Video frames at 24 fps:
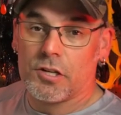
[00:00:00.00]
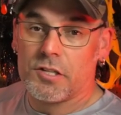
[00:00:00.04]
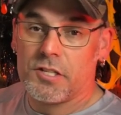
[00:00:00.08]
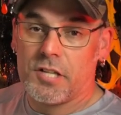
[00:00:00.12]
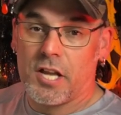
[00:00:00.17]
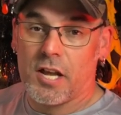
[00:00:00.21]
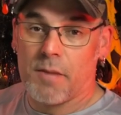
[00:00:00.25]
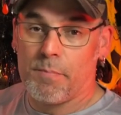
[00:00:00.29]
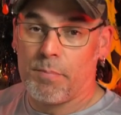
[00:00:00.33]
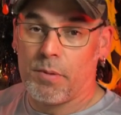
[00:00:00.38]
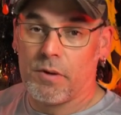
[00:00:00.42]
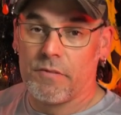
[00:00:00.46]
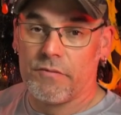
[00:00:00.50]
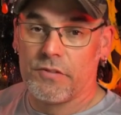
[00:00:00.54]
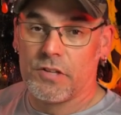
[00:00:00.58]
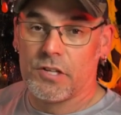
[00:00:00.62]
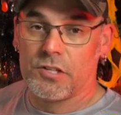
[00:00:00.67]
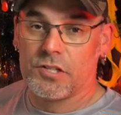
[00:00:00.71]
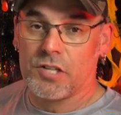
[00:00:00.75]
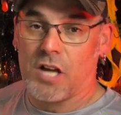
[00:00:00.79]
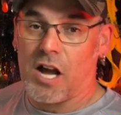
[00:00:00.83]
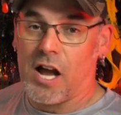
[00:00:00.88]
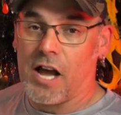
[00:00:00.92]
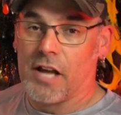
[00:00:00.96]
tip of
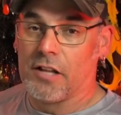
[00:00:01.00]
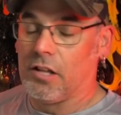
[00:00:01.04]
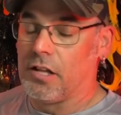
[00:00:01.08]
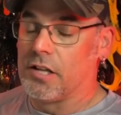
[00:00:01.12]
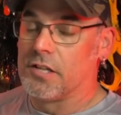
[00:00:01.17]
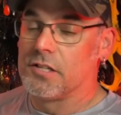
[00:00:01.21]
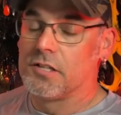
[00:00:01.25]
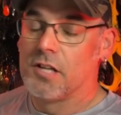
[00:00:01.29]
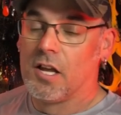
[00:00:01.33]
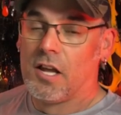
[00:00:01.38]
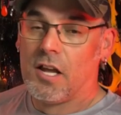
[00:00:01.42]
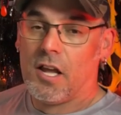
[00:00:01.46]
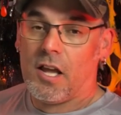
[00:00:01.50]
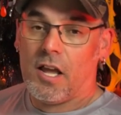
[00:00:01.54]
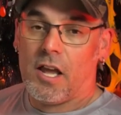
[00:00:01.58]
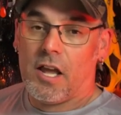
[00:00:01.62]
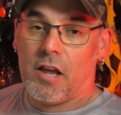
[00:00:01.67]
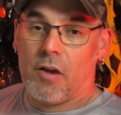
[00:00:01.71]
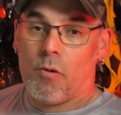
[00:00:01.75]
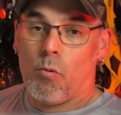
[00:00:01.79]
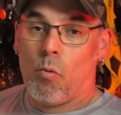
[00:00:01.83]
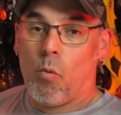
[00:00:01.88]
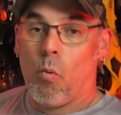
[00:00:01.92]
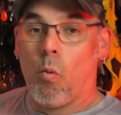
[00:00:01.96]
this island.
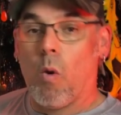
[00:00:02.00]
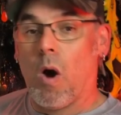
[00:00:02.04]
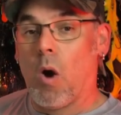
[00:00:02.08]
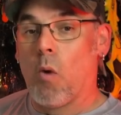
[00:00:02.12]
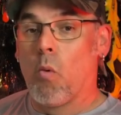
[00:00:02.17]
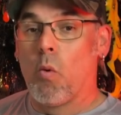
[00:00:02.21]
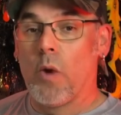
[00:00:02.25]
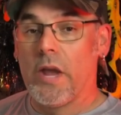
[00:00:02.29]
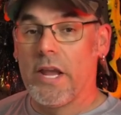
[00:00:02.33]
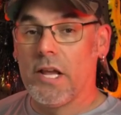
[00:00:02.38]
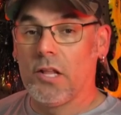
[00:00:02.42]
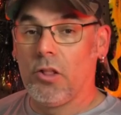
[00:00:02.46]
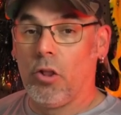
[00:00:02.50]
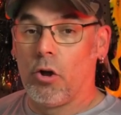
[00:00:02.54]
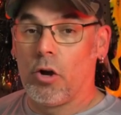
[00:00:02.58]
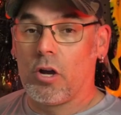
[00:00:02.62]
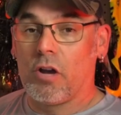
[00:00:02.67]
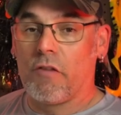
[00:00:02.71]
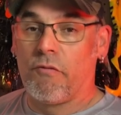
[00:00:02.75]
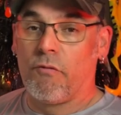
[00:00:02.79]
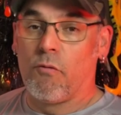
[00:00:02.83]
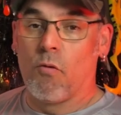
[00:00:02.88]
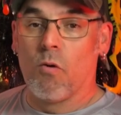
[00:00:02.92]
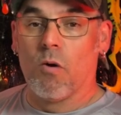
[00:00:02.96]
What we
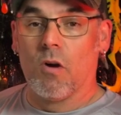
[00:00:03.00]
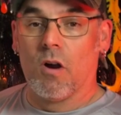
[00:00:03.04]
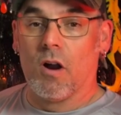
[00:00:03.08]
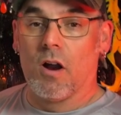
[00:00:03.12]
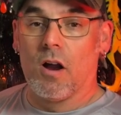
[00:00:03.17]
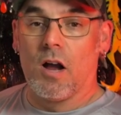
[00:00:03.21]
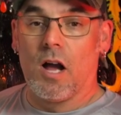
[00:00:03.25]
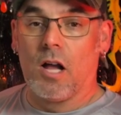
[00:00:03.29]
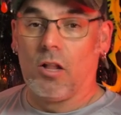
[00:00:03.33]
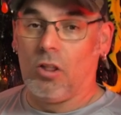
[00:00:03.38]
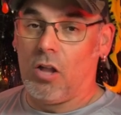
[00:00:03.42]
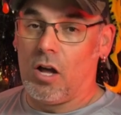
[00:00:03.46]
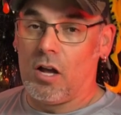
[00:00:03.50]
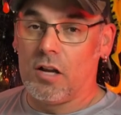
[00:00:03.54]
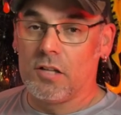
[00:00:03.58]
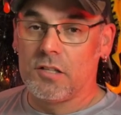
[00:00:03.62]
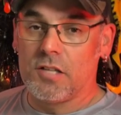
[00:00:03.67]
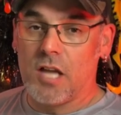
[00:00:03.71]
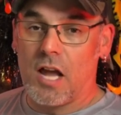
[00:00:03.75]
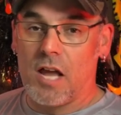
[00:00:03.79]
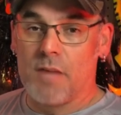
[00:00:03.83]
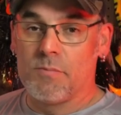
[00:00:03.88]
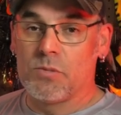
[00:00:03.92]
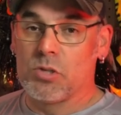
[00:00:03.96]
look for, a lot of
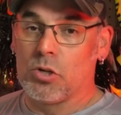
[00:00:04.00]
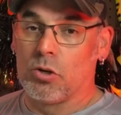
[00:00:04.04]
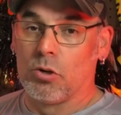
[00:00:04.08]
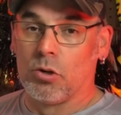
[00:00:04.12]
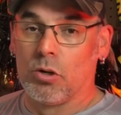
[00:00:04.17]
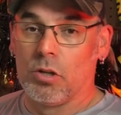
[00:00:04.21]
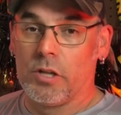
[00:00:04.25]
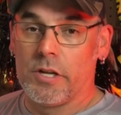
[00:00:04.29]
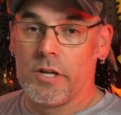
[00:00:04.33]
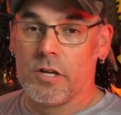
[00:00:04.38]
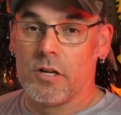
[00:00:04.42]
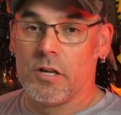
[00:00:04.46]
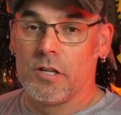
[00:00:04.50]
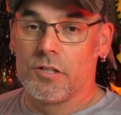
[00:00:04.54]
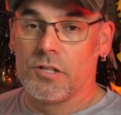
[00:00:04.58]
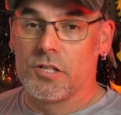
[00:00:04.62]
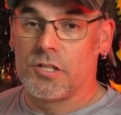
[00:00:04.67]
times earlier in the